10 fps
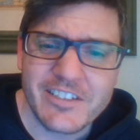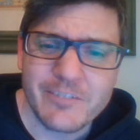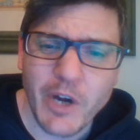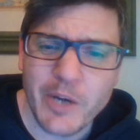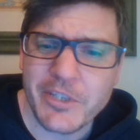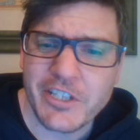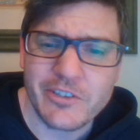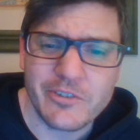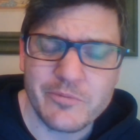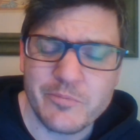
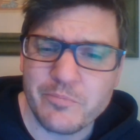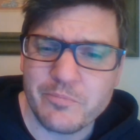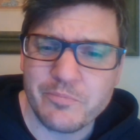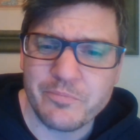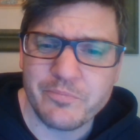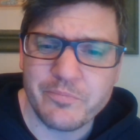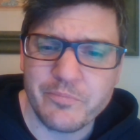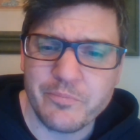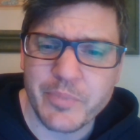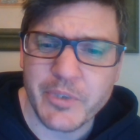barbecue
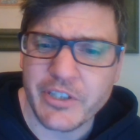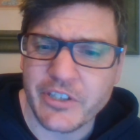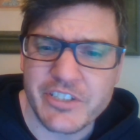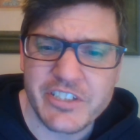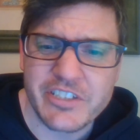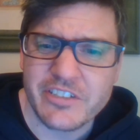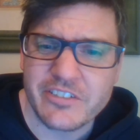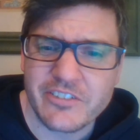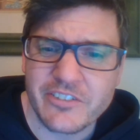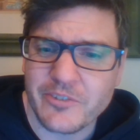burgers
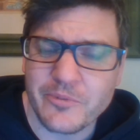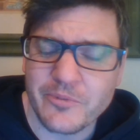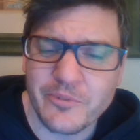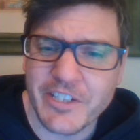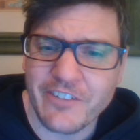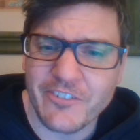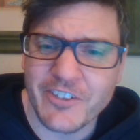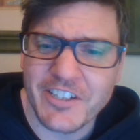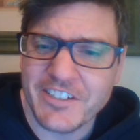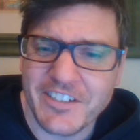or
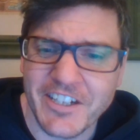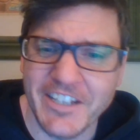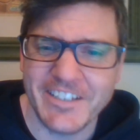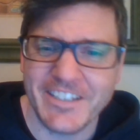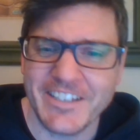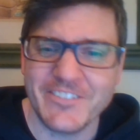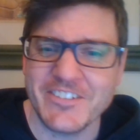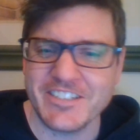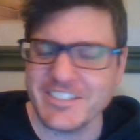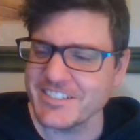whatever. It
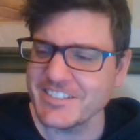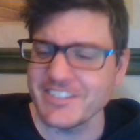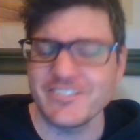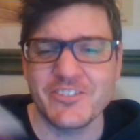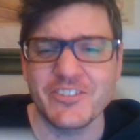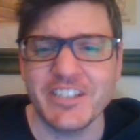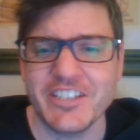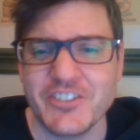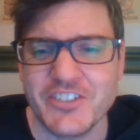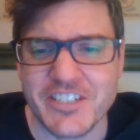was really
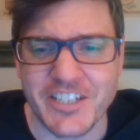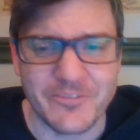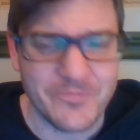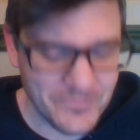interesting.